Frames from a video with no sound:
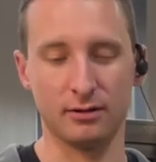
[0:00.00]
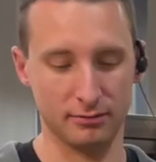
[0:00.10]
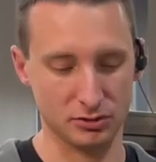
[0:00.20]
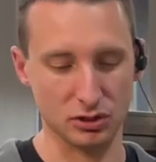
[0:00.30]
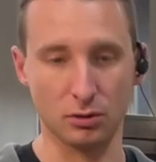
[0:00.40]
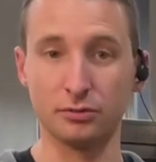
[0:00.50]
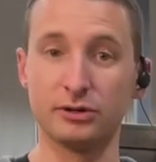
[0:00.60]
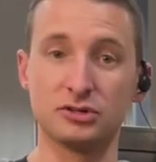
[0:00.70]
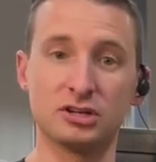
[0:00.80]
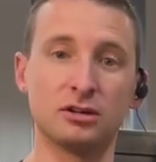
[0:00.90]
So
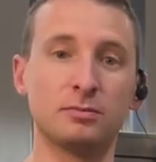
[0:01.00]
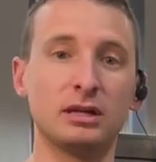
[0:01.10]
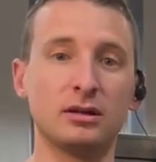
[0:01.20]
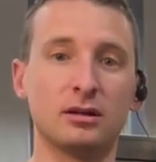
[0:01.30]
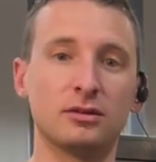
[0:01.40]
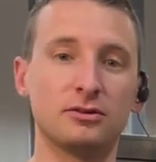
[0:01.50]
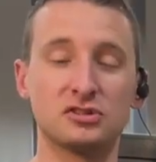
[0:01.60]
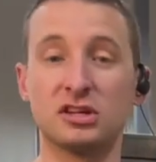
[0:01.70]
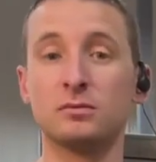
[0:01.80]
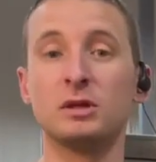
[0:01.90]
there's going to be
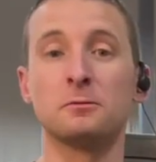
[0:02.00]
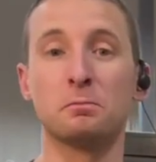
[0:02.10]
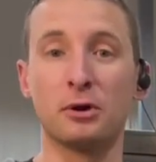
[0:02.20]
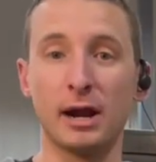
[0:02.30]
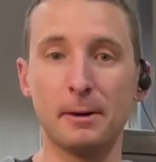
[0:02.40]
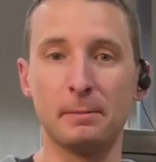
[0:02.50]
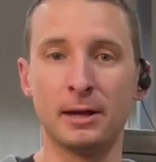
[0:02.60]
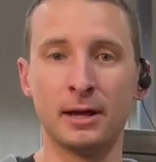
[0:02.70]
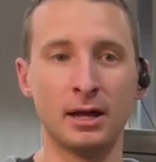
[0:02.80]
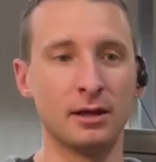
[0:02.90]
the prep,
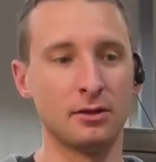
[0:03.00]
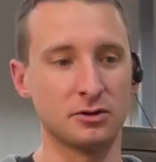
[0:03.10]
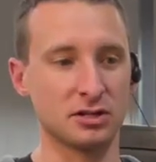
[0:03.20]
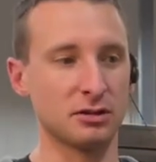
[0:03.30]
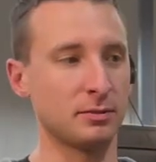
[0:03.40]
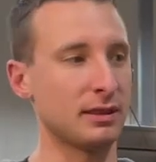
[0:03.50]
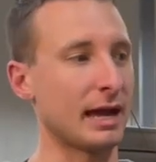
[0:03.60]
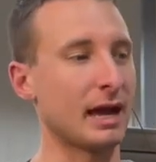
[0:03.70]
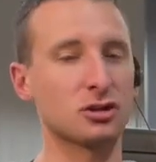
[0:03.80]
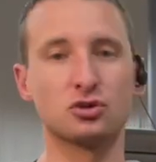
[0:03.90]
there's going to be the
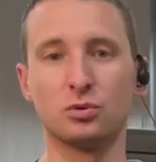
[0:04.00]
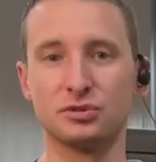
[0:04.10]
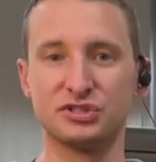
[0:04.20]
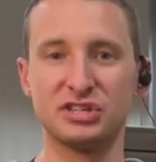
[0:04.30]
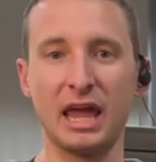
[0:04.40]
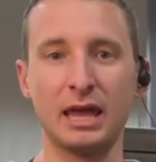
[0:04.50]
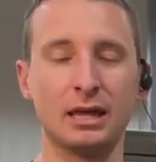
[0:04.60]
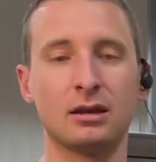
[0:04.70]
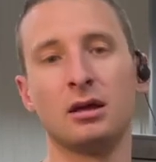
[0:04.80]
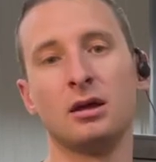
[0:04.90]
actual
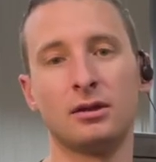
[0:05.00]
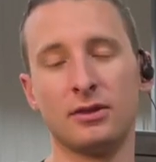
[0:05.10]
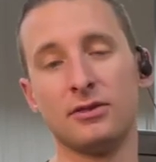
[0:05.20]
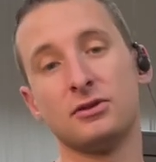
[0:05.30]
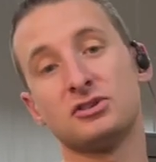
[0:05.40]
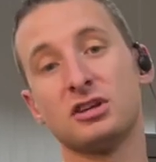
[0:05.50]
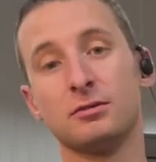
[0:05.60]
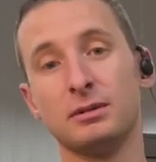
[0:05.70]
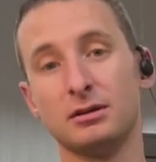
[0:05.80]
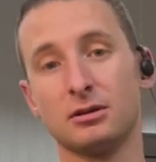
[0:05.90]
stain, then there's going to
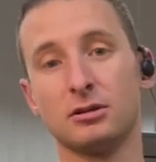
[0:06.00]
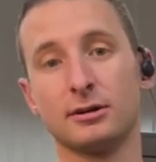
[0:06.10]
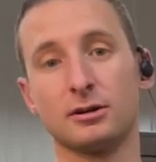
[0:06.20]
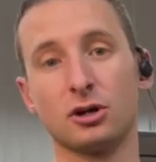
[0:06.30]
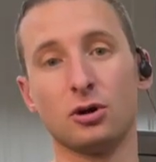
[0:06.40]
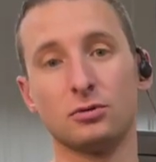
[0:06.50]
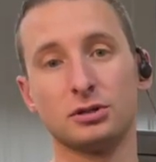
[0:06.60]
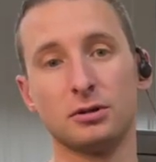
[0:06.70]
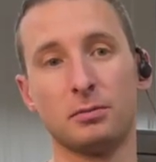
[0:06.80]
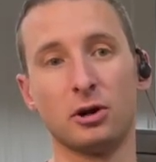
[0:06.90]
be the clear coat
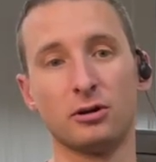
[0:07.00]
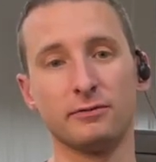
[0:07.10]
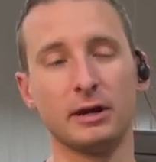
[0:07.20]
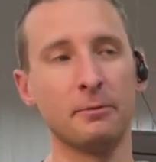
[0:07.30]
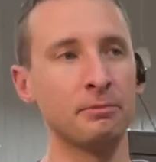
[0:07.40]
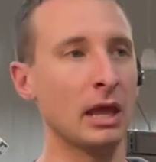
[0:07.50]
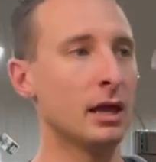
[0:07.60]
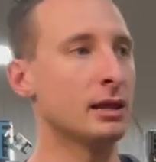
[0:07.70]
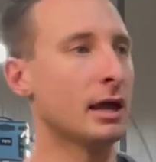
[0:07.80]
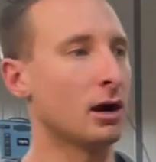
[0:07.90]
part of it.
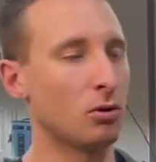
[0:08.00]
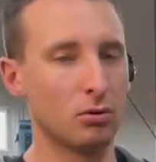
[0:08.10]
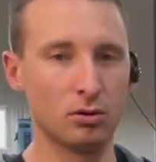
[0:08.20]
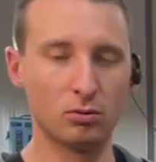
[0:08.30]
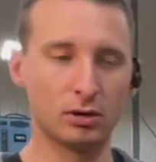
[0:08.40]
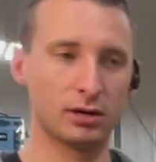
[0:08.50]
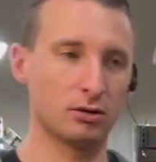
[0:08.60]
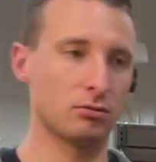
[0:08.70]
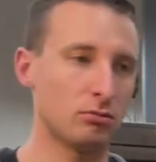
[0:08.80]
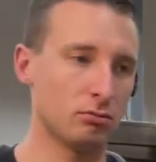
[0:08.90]
Now,
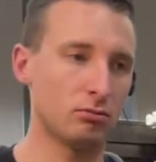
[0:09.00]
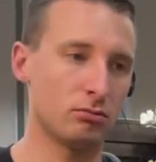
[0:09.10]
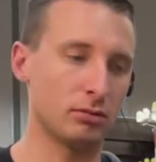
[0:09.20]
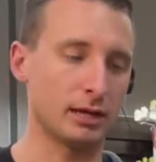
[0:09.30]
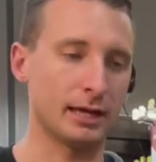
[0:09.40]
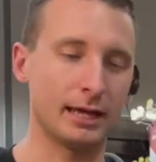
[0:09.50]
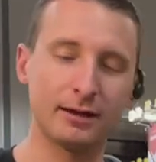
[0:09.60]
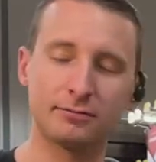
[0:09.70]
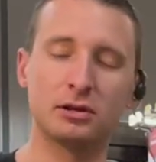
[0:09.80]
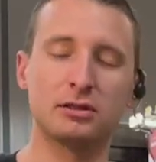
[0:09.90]
every